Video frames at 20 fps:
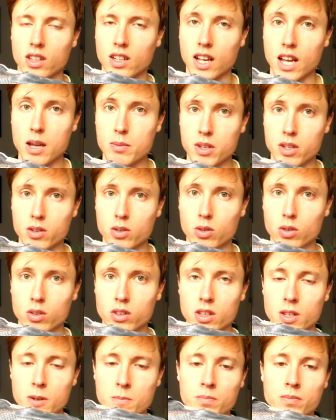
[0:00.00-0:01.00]
climbing
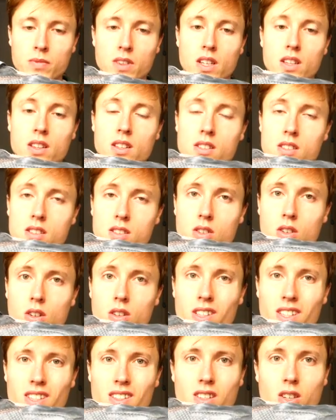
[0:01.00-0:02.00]
hold, and this is
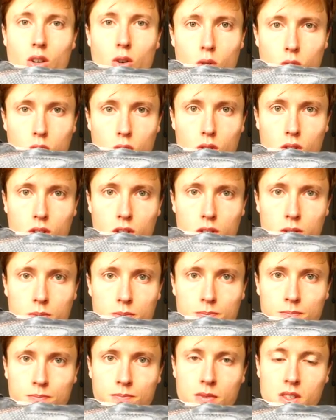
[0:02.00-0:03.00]
called a toe hook.
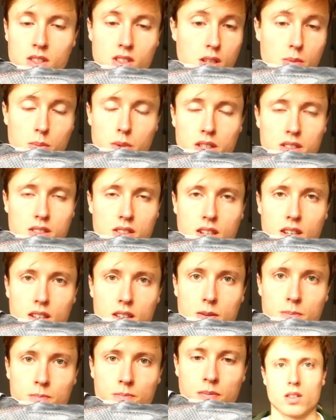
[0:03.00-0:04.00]
Simple as
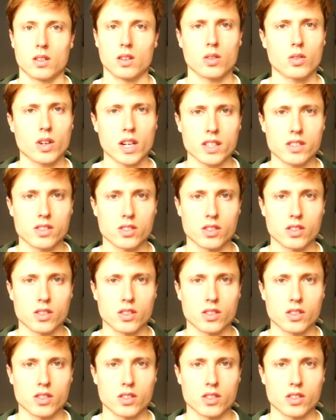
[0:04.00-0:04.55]
that. Alright,